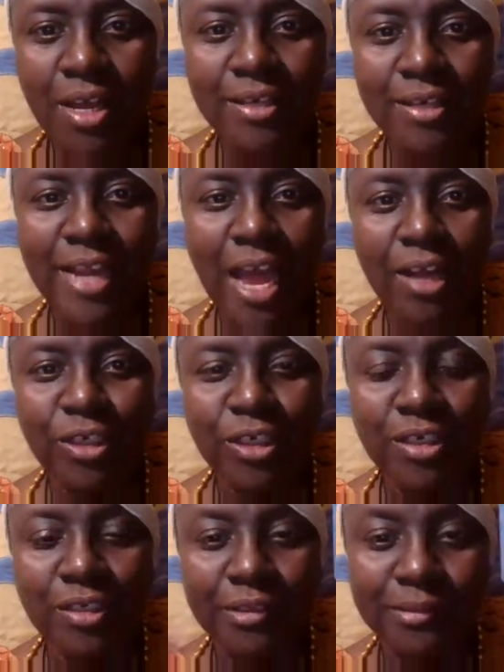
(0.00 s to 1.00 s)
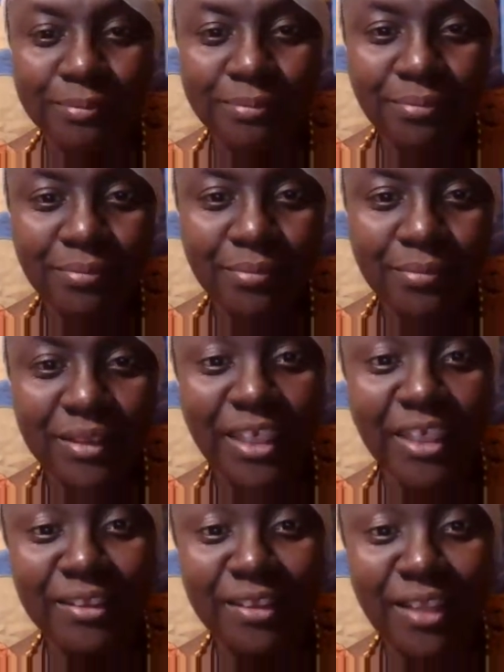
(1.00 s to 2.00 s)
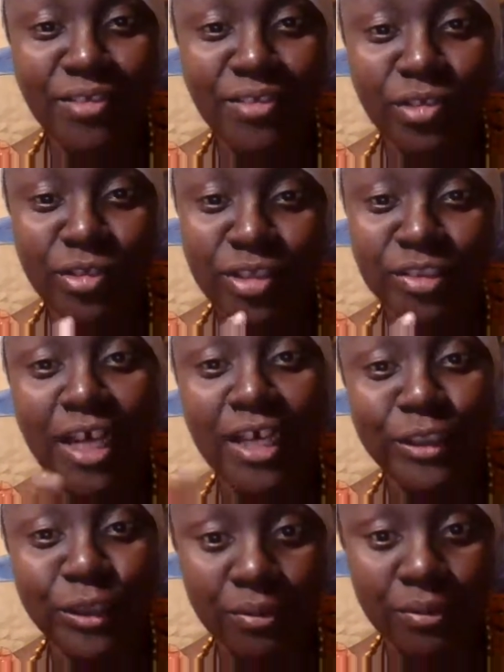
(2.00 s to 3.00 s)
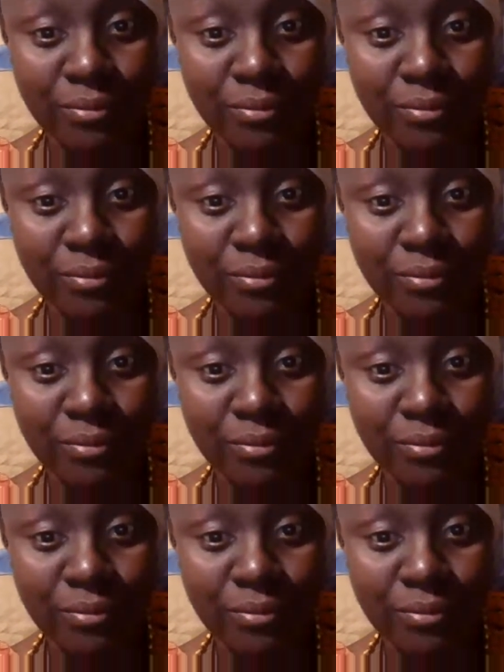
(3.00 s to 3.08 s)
Now look, in thunder, there's under.